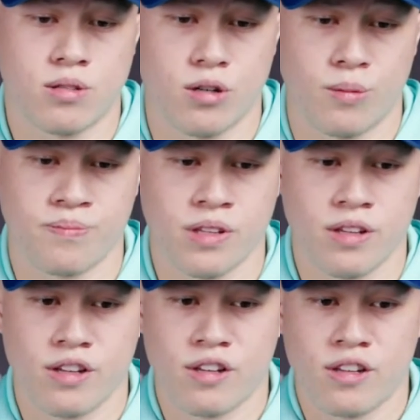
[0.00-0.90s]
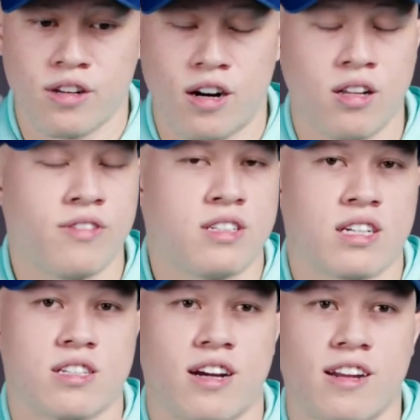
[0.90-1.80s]
So all of it's
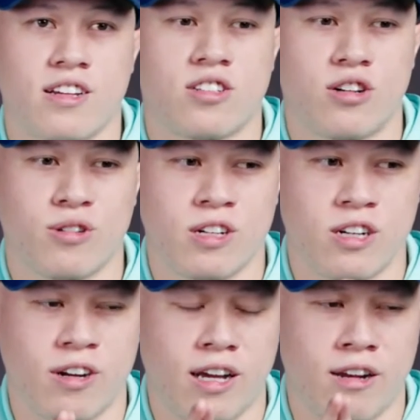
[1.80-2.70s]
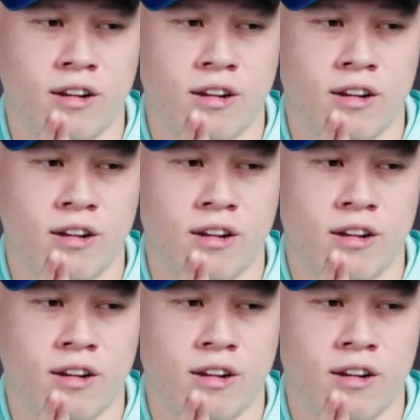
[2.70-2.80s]
exciting. It's all really great.